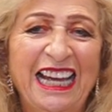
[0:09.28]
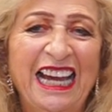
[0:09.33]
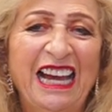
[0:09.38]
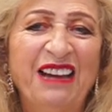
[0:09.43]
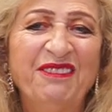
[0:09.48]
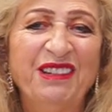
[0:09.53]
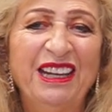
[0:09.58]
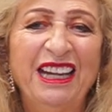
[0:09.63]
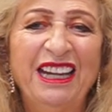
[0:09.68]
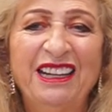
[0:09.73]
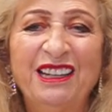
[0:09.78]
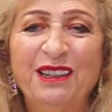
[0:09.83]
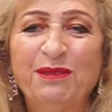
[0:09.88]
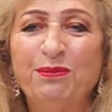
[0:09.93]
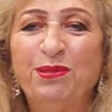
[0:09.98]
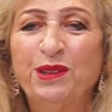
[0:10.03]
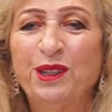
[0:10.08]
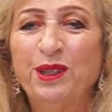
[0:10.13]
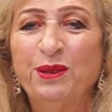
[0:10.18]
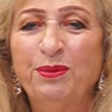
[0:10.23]
I'm here in
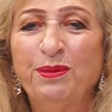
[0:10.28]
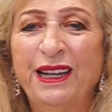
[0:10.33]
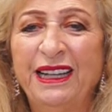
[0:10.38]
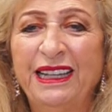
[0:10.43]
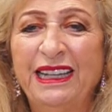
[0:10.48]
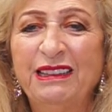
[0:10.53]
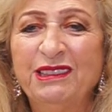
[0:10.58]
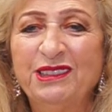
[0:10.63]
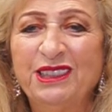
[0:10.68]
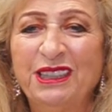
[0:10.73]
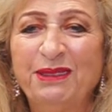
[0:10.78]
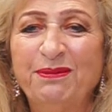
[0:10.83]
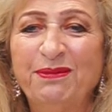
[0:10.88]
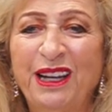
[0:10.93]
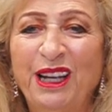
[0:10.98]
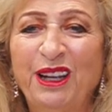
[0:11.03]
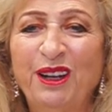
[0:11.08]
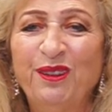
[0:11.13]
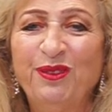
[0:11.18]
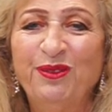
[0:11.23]
Puerto Banús in
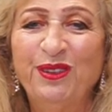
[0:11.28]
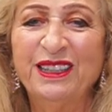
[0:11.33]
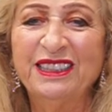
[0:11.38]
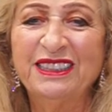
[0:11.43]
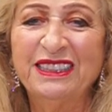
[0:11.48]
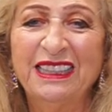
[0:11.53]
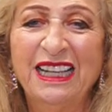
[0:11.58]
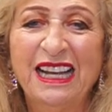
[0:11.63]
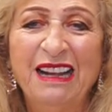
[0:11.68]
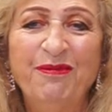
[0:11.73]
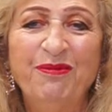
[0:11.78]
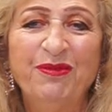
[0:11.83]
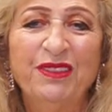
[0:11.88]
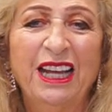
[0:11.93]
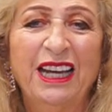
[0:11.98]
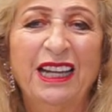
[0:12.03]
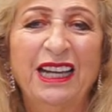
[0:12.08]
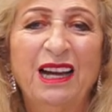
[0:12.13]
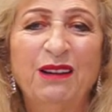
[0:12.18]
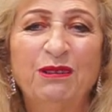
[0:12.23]
my office,
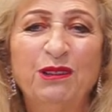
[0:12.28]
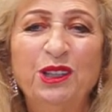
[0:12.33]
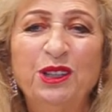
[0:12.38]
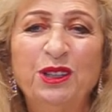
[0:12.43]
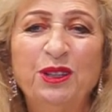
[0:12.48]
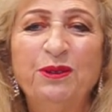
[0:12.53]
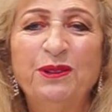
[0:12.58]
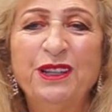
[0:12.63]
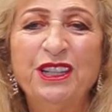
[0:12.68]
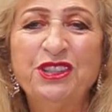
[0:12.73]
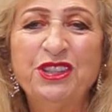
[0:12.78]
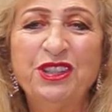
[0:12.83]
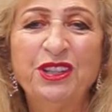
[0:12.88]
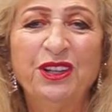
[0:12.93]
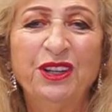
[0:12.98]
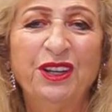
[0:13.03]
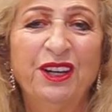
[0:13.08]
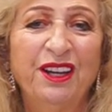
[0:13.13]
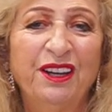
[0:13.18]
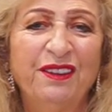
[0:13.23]
and I want to wish
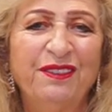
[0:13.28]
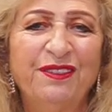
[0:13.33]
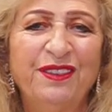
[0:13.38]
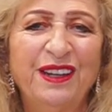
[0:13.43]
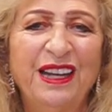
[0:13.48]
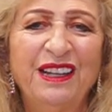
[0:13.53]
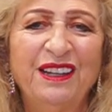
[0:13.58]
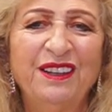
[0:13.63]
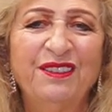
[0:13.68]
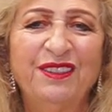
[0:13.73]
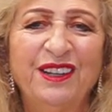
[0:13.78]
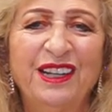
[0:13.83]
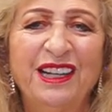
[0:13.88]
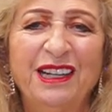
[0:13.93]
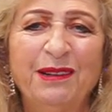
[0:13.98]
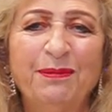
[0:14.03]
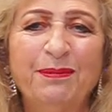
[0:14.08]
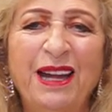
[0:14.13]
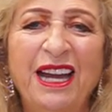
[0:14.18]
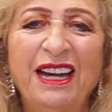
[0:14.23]
you a very,
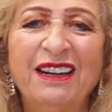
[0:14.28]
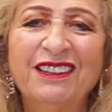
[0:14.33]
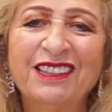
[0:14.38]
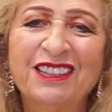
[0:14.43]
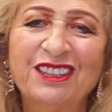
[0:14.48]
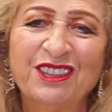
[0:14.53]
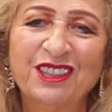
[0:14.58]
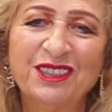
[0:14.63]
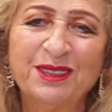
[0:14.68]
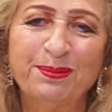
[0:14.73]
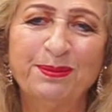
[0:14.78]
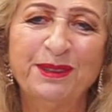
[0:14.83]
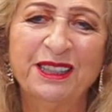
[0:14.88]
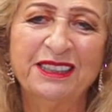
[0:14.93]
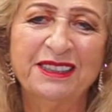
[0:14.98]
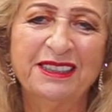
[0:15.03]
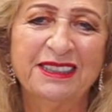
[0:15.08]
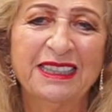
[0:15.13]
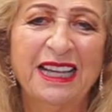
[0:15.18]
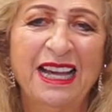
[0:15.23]
very Merry
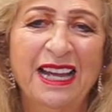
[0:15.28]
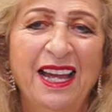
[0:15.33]
Christmas.